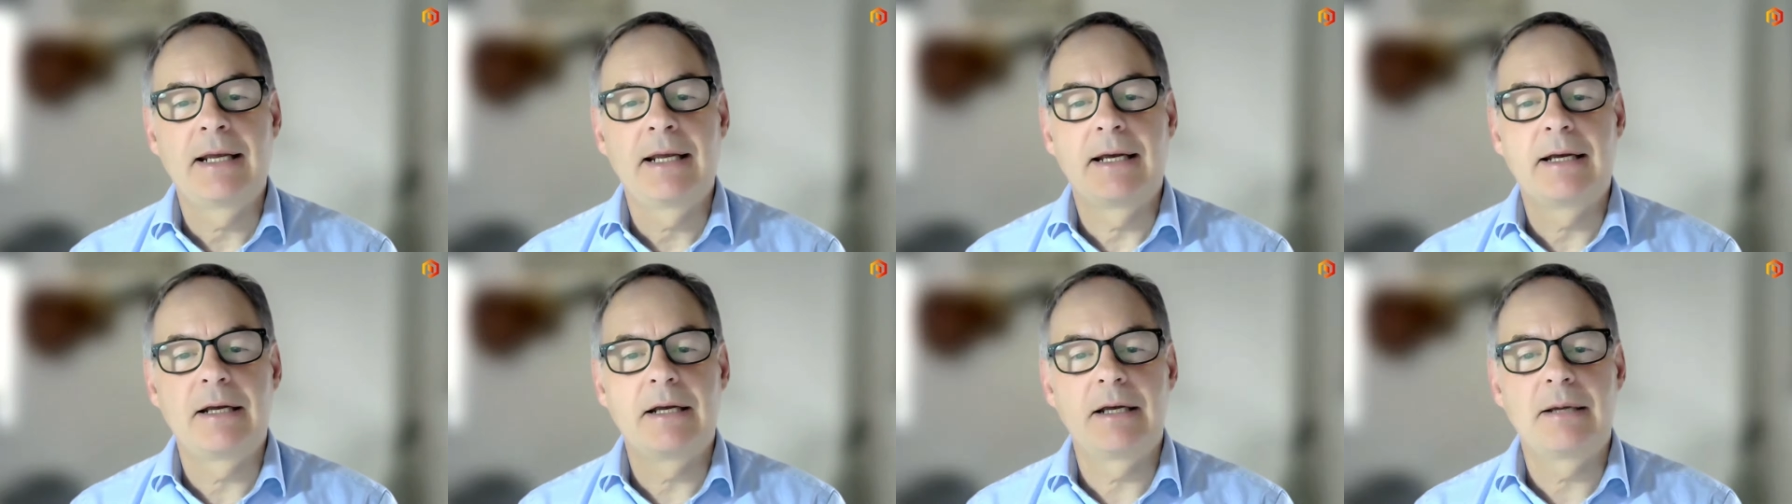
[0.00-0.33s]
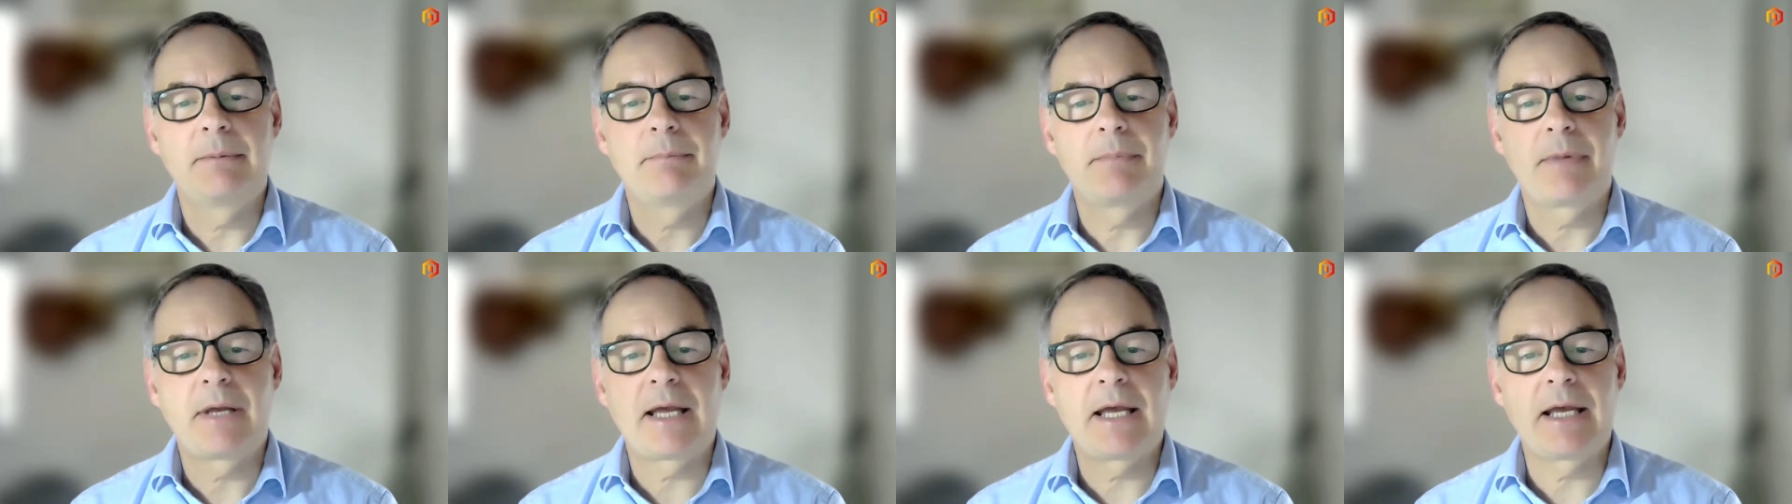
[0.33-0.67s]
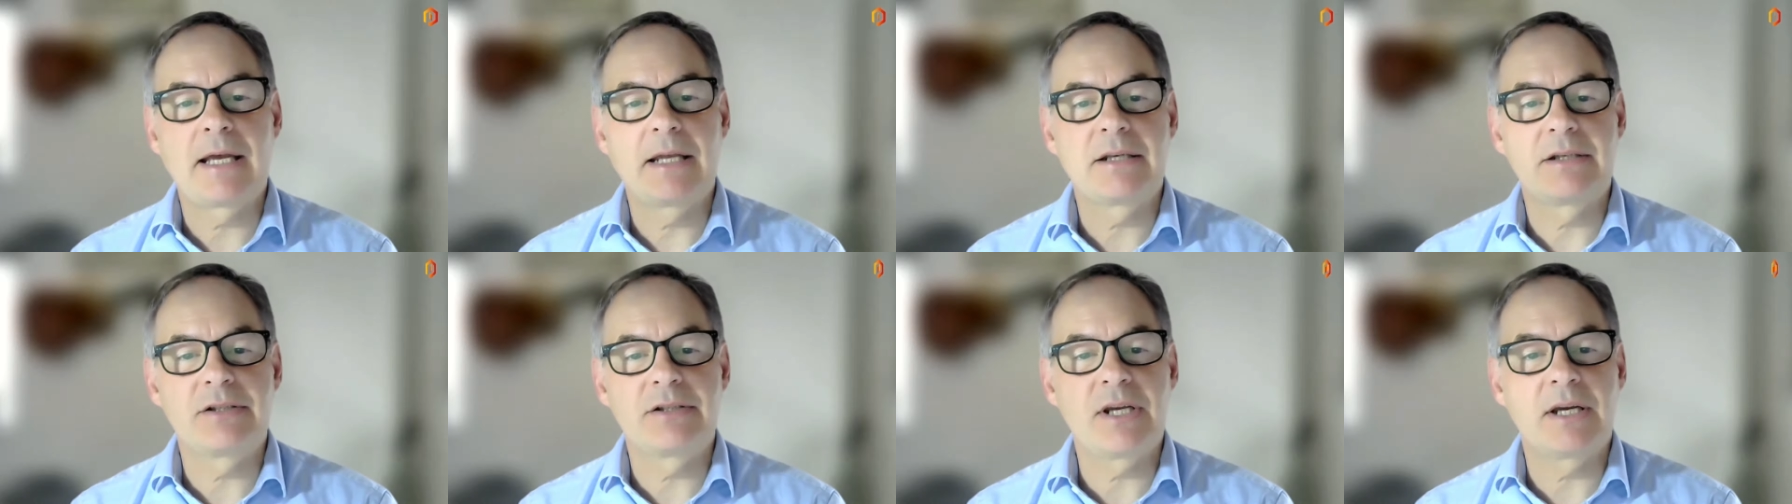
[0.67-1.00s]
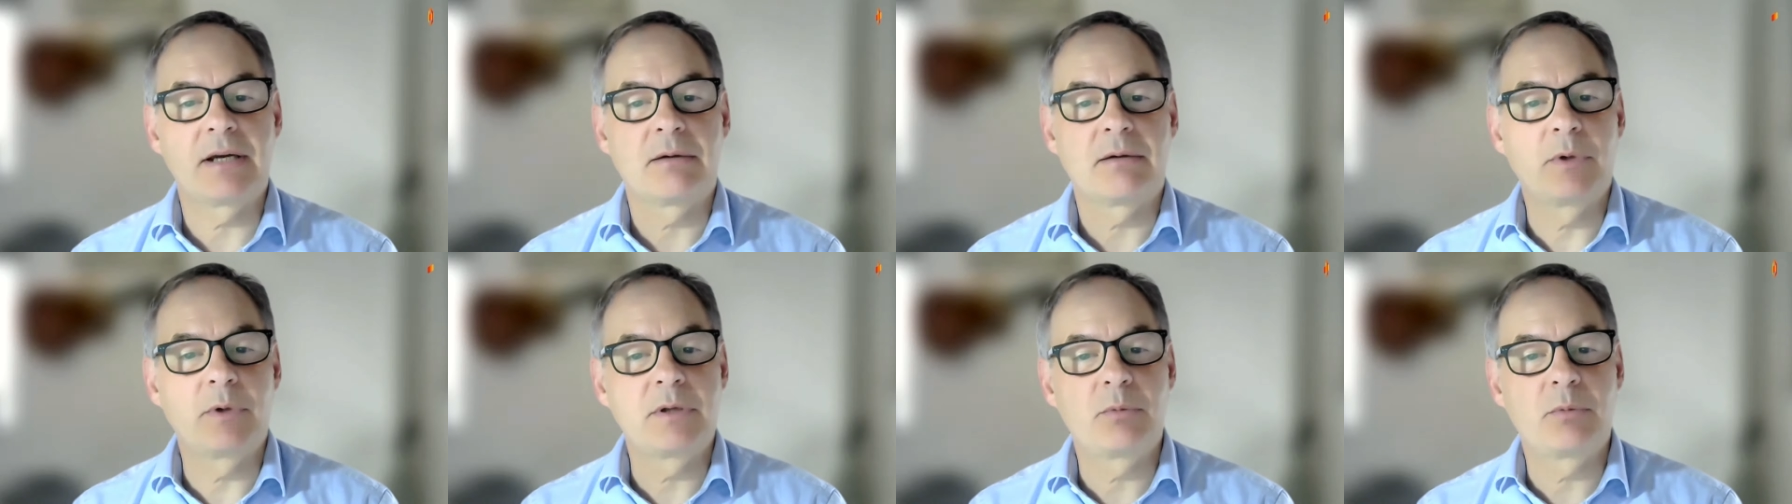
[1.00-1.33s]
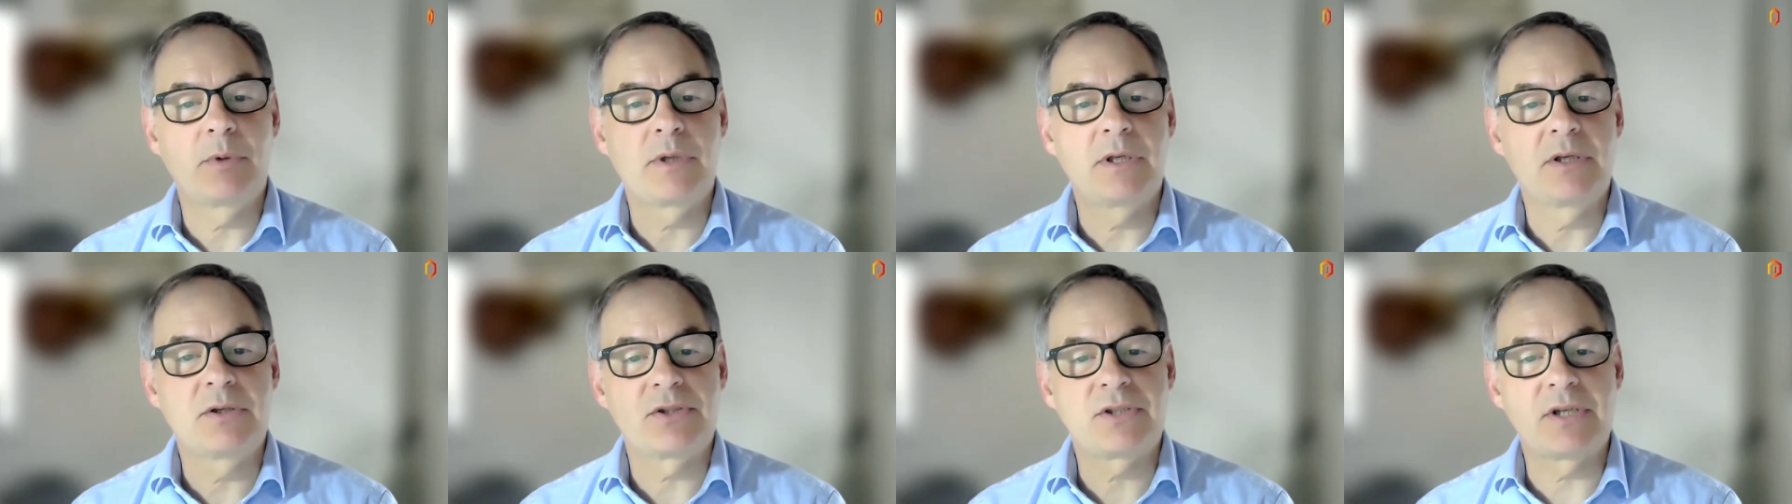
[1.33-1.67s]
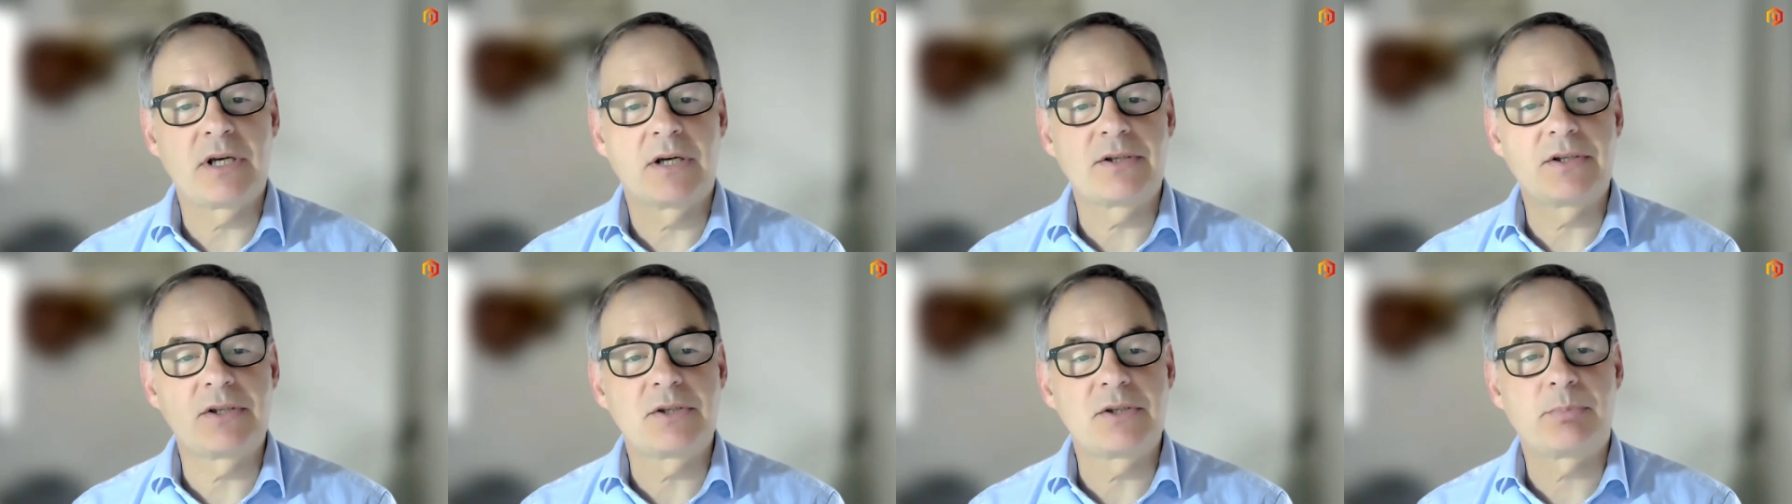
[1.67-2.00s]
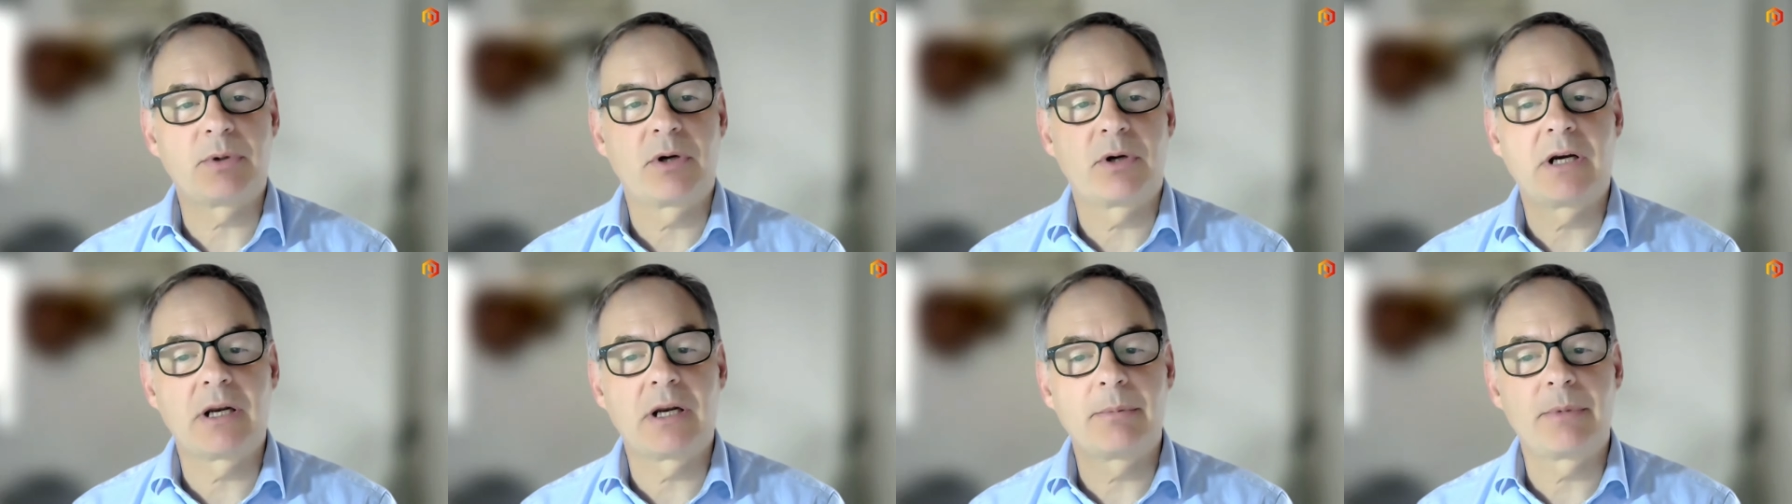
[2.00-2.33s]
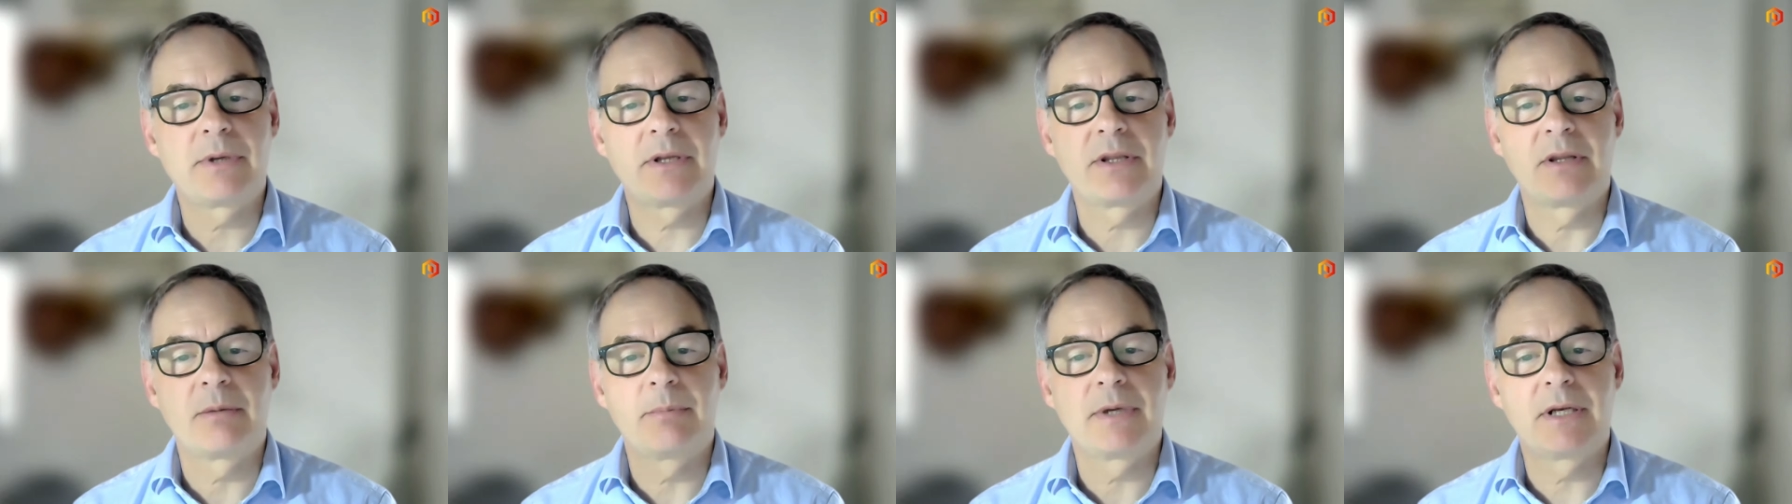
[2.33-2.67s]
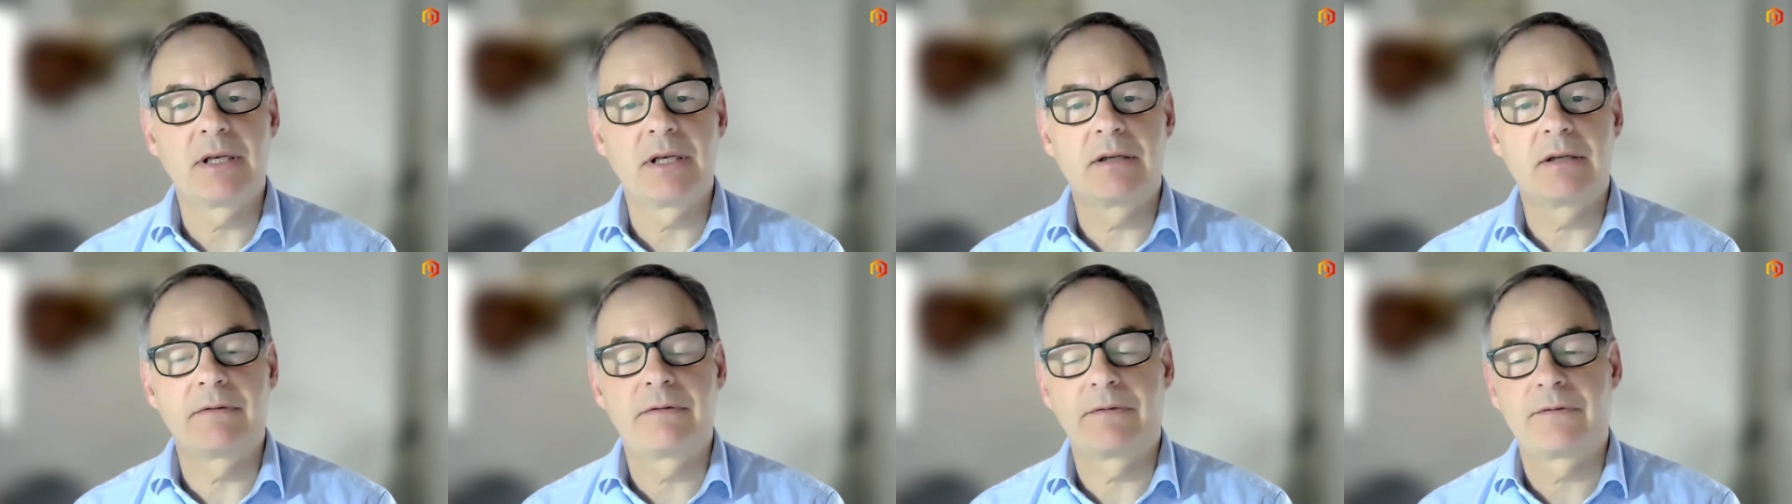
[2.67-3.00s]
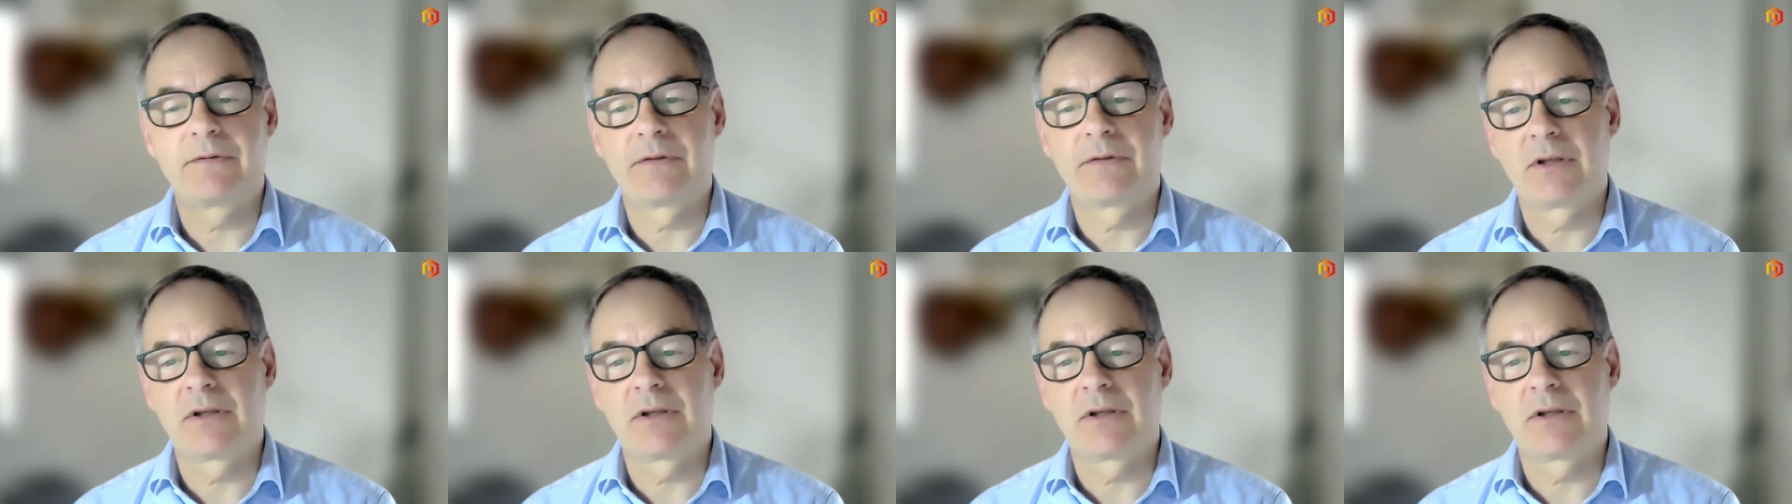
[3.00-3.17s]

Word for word: Um, and yeah, we, we started this program in the middle of